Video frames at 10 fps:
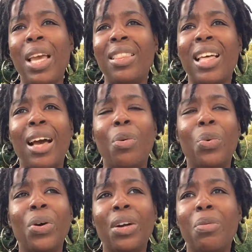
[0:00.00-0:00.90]
make that
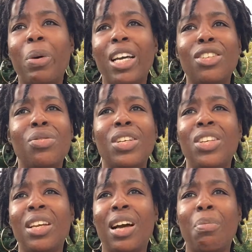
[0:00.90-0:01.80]
work by
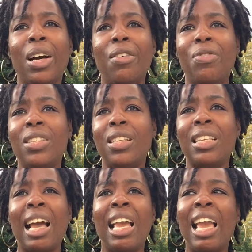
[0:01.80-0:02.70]
stretching out my
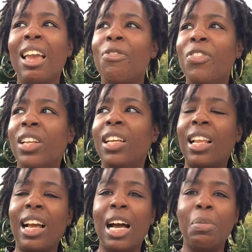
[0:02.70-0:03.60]
visits, I hate feeling
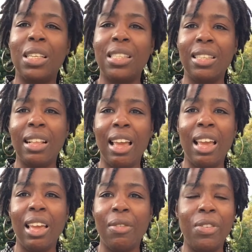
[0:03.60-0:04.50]
like I'm a
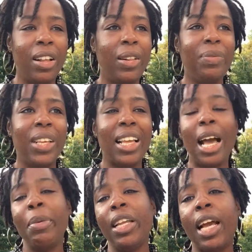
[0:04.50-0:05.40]
slave.
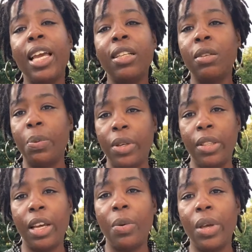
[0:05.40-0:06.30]
I mean, I hate to put
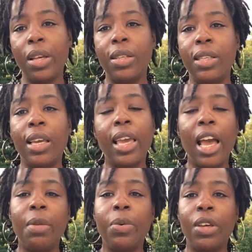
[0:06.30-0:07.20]
it that way, because it
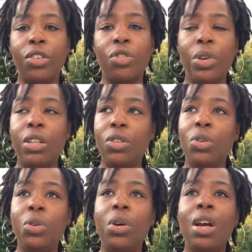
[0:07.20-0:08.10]
can be a treat
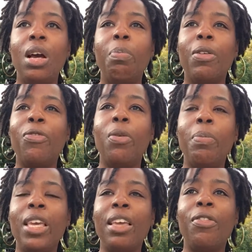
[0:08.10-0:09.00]
too. But for
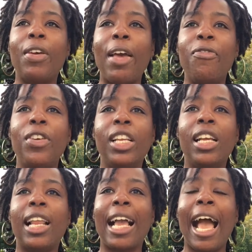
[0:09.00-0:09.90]
me,
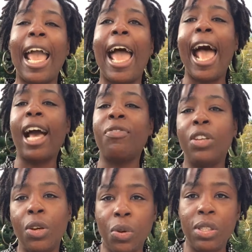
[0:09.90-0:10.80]
feeling like I have
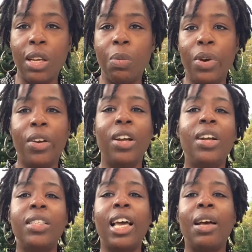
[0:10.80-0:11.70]
to go somewhere
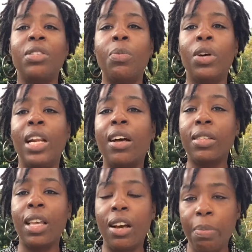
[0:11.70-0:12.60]
to have someone
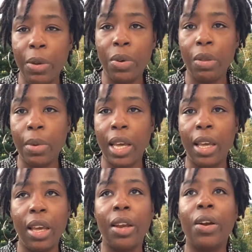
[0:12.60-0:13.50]
else help me with my
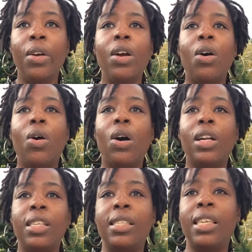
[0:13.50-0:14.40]
hair
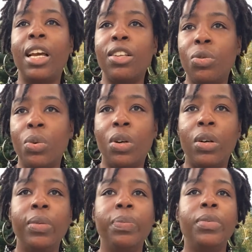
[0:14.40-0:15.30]
on a
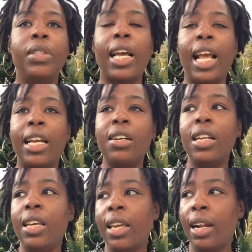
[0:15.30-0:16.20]
schedule that I
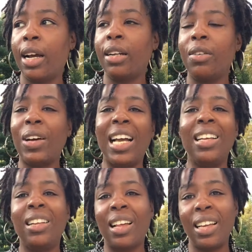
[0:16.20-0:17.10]
couldn't get out of, I
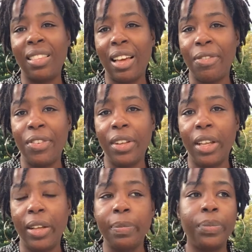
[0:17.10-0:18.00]
didn't like that
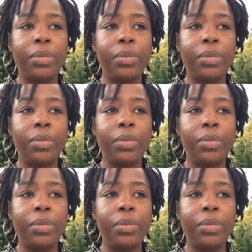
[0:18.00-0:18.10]
feeling.